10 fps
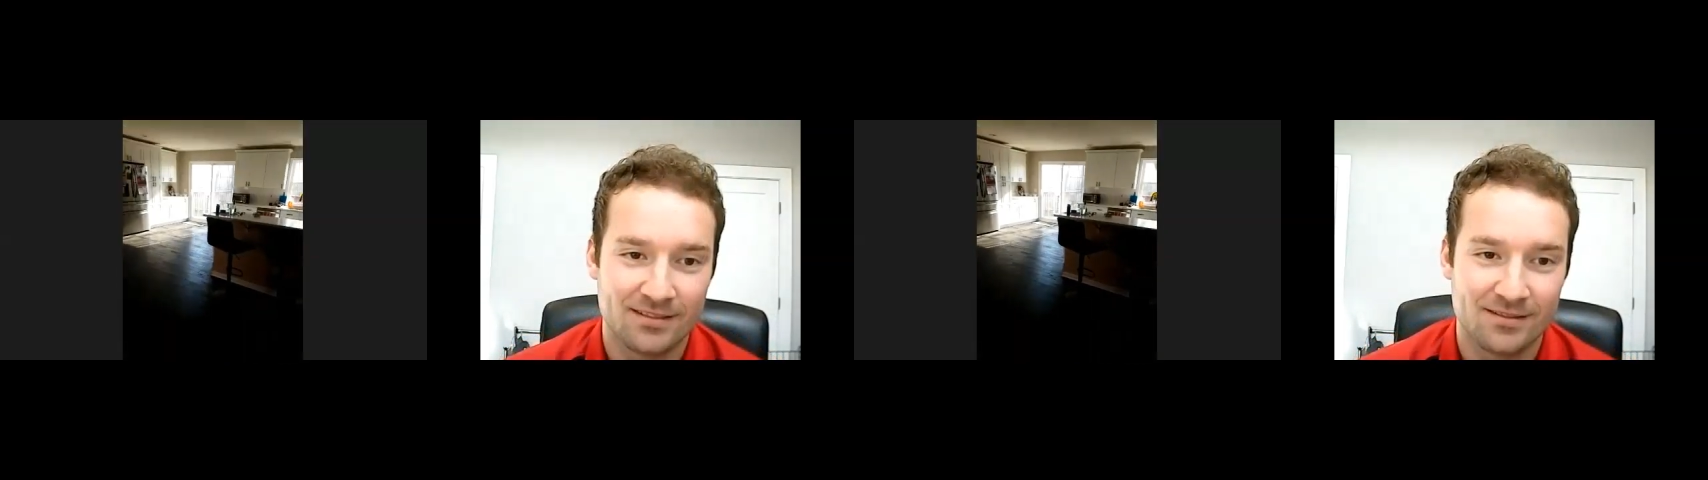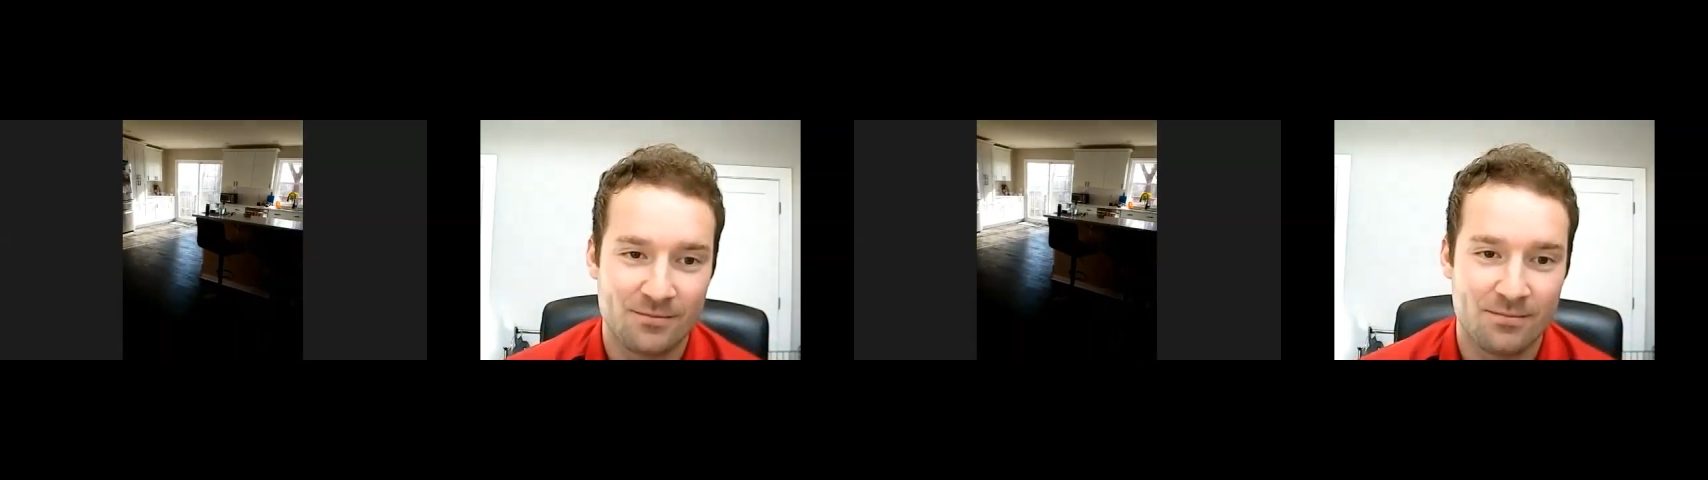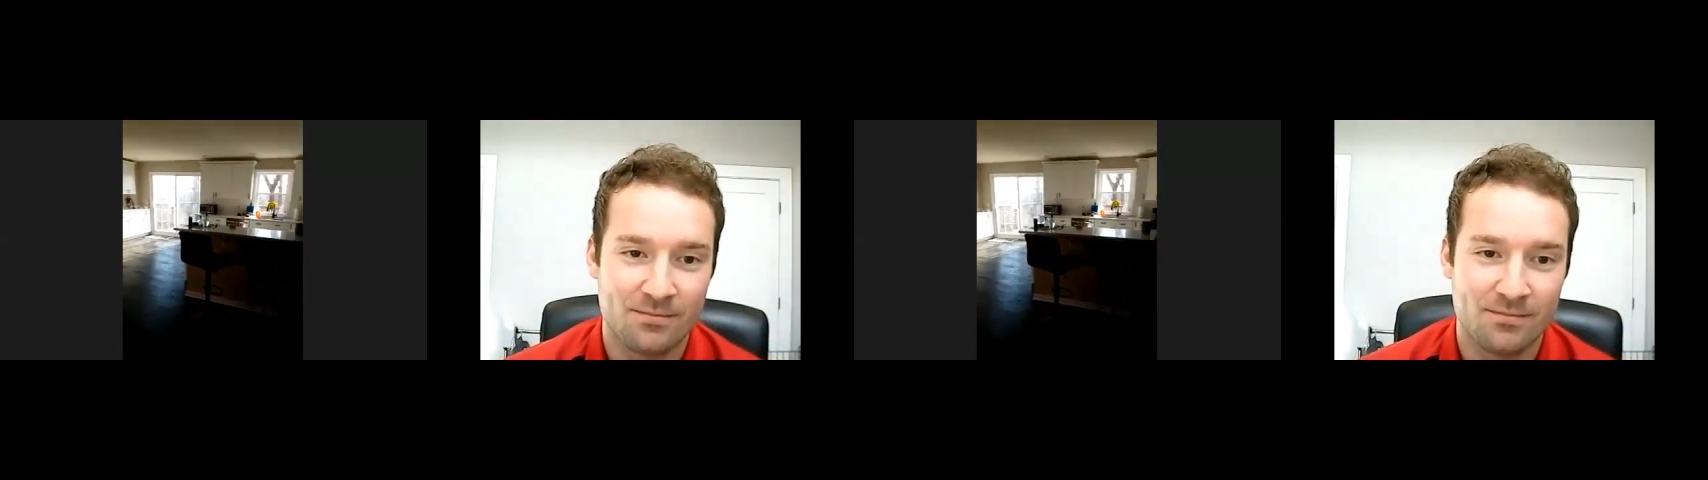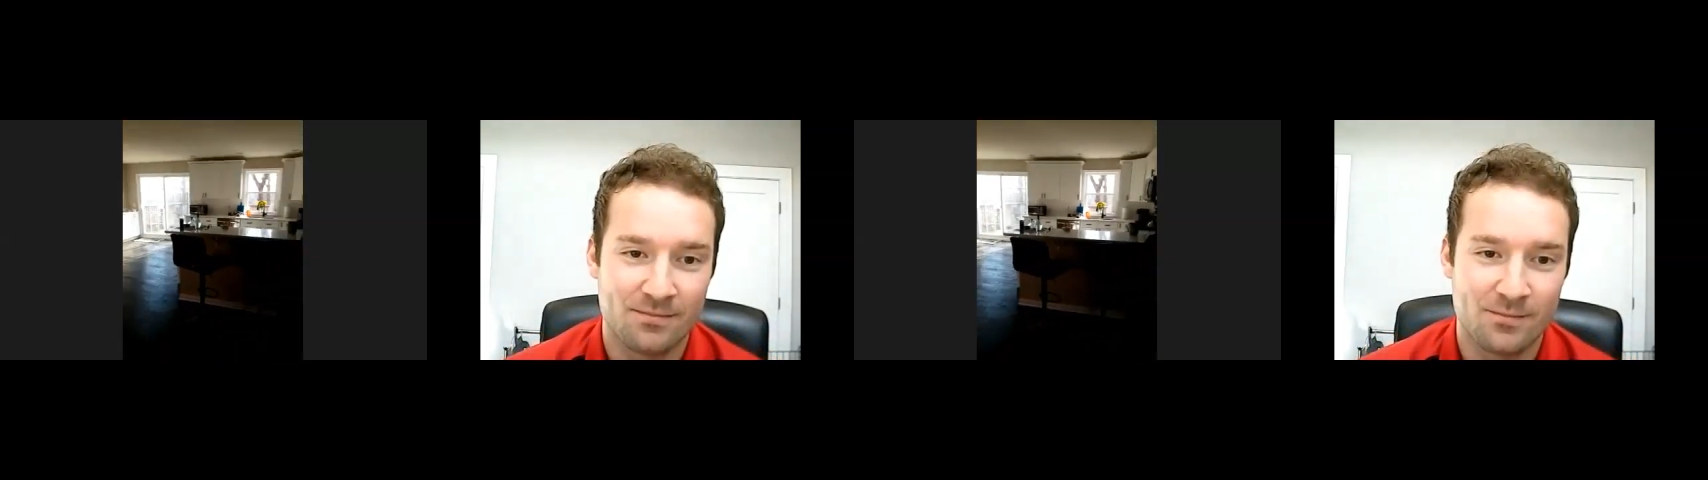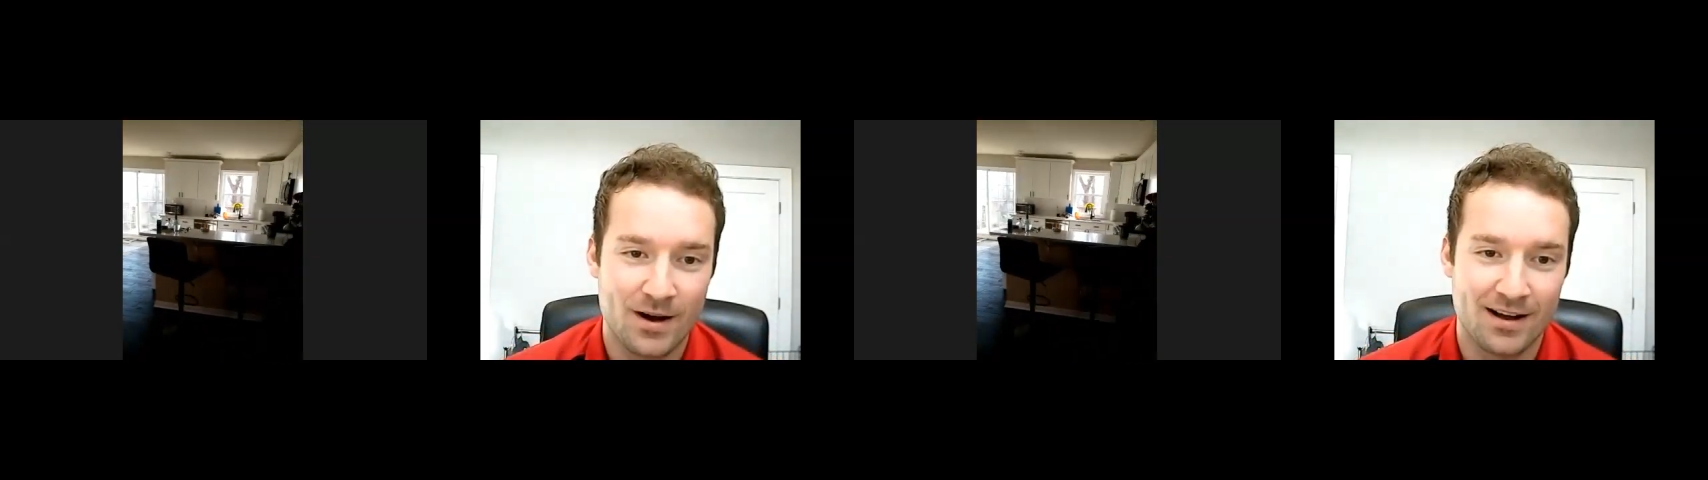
is